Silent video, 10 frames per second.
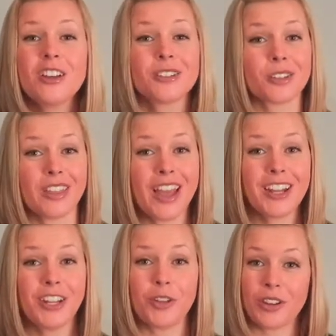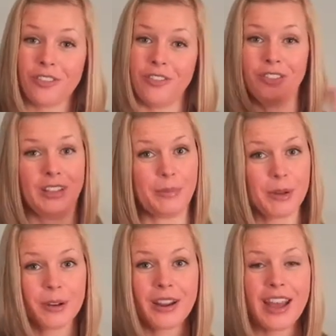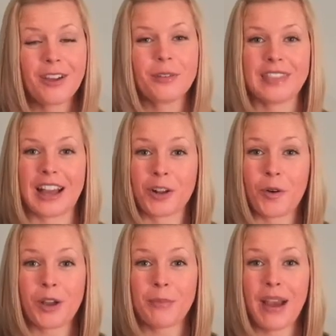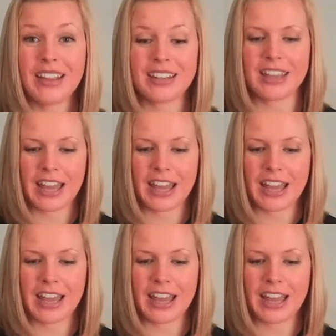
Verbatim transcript: So then you can flip it around with that coil binding